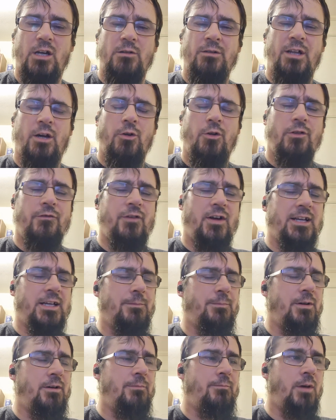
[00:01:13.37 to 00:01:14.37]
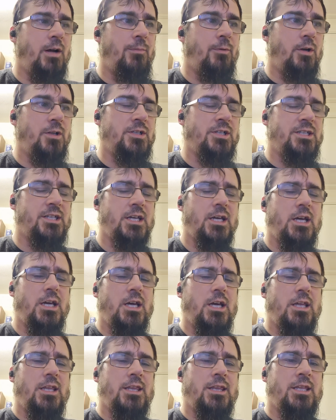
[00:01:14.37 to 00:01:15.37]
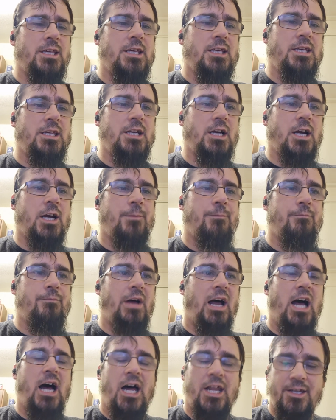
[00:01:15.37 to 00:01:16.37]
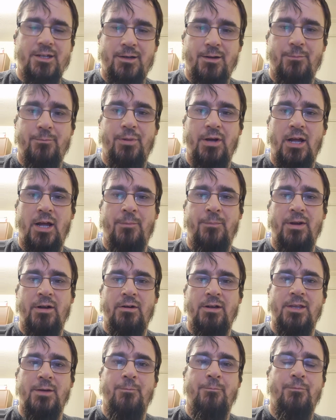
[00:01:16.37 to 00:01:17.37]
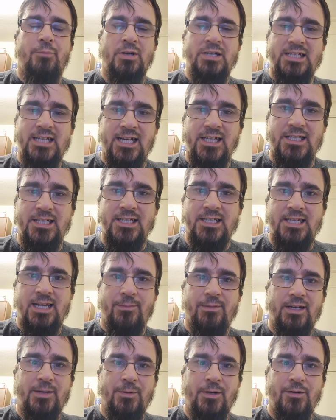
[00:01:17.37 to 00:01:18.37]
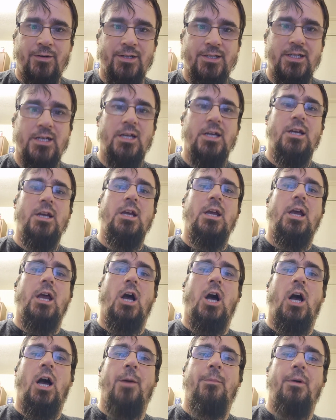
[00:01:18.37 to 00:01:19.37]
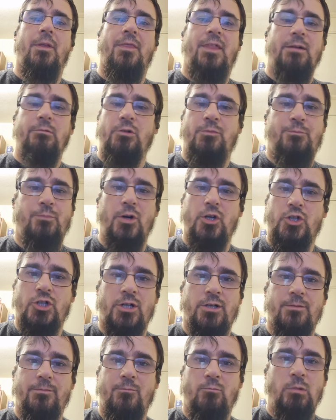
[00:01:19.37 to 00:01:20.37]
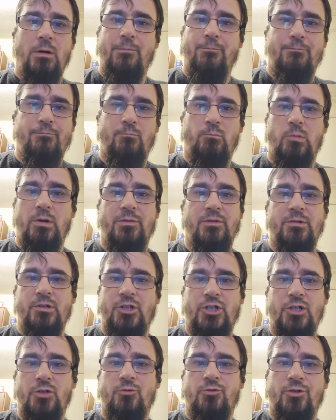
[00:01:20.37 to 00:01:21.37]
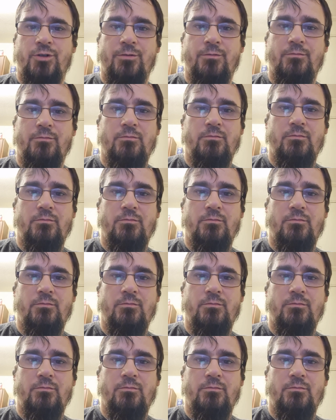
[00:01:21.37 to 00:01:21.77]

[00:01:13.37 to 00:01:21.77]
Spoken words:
not the Viking period, my apologies, the Hun period that predates the Islamic period, they would butcher women, children,